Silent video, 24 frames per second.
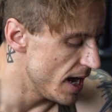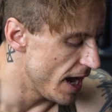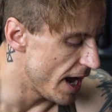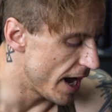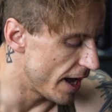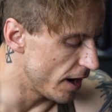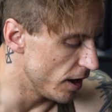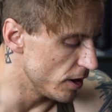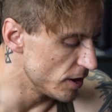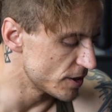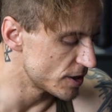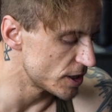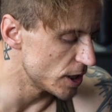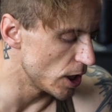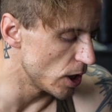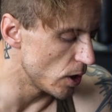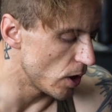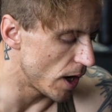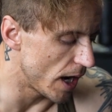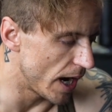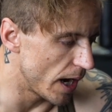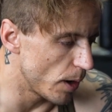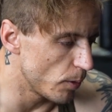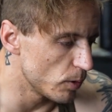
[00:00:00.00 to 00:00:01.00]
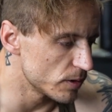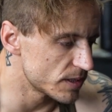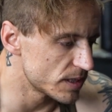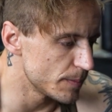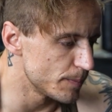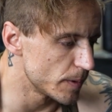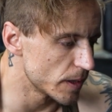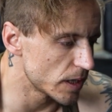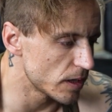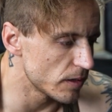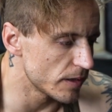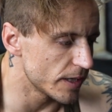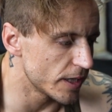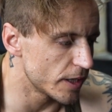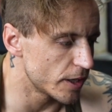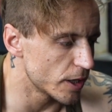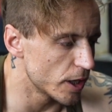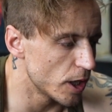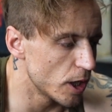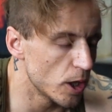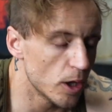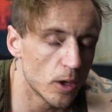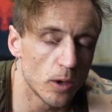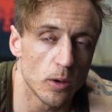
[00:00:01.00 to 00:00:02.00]
And also I will typically
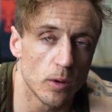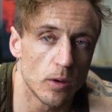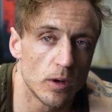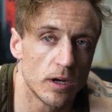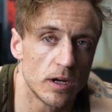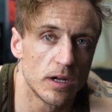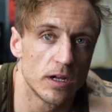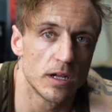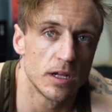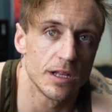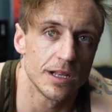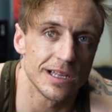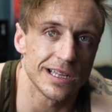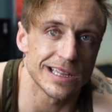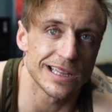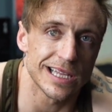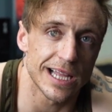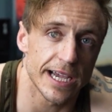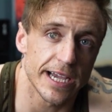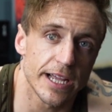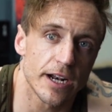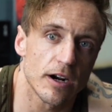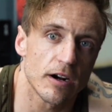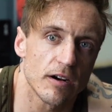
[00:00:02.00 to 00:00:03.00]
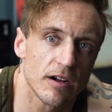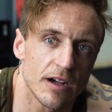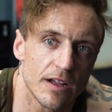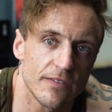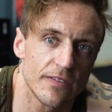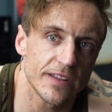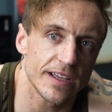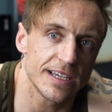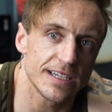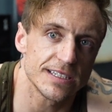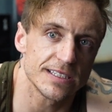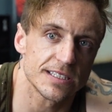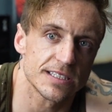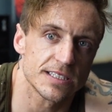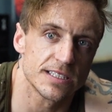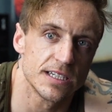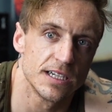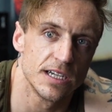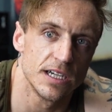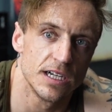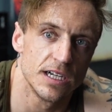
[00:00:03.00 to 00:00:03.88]
go lighter on these.